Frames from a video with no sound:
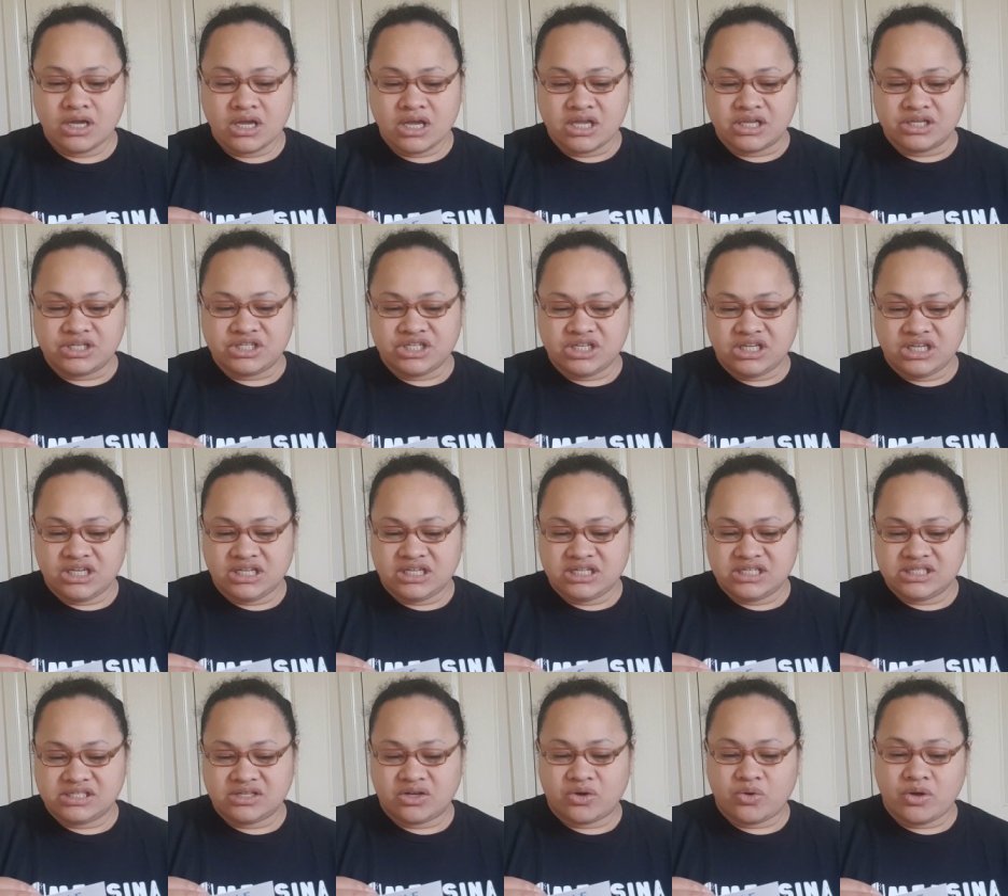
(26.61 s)
She
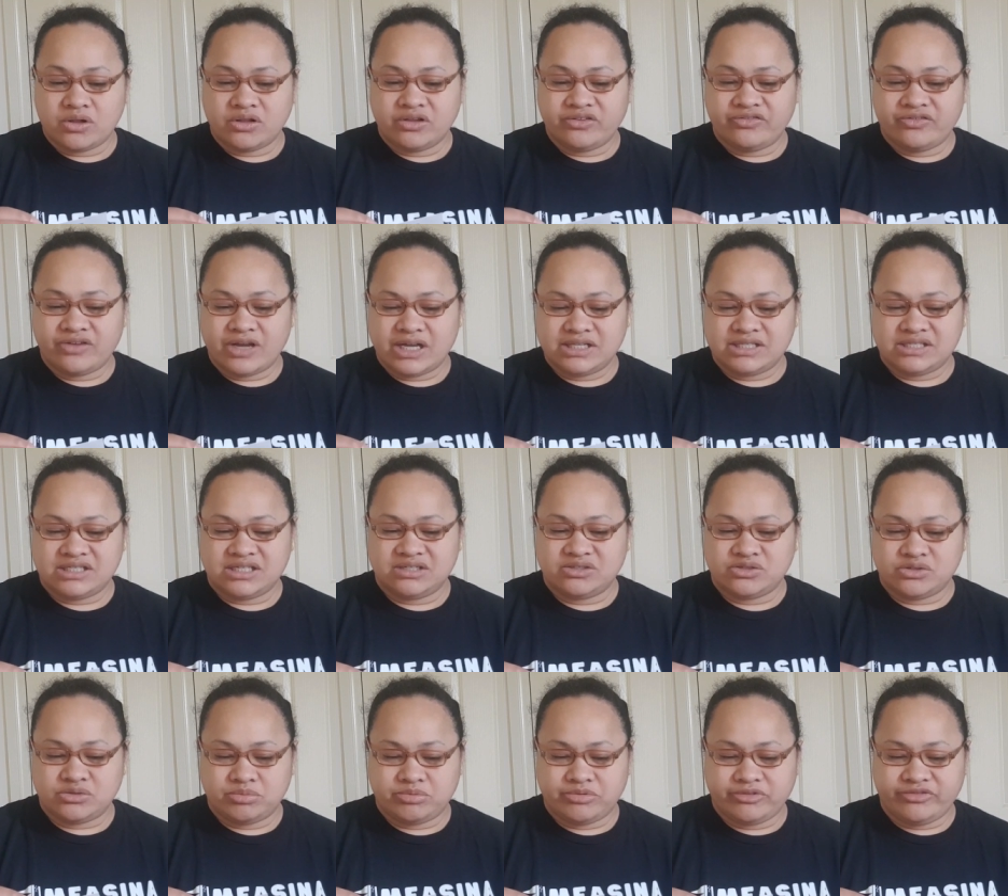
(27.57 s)
is a qualified
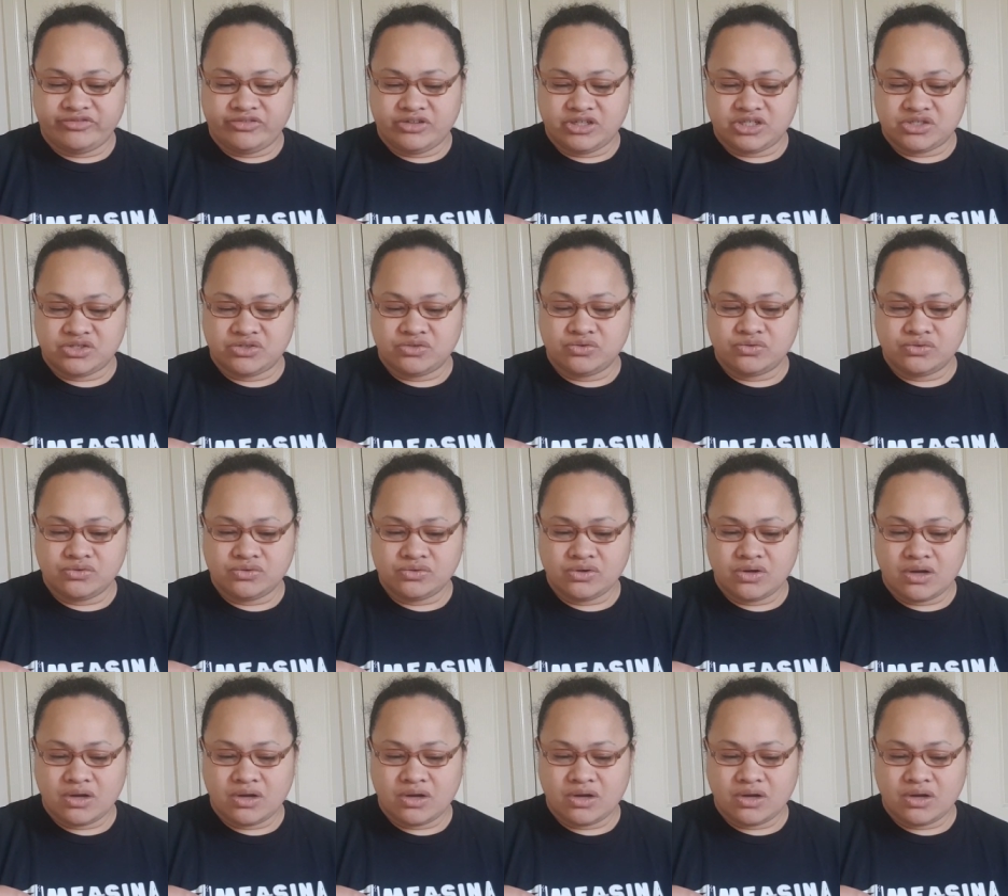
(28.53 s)
dental professional,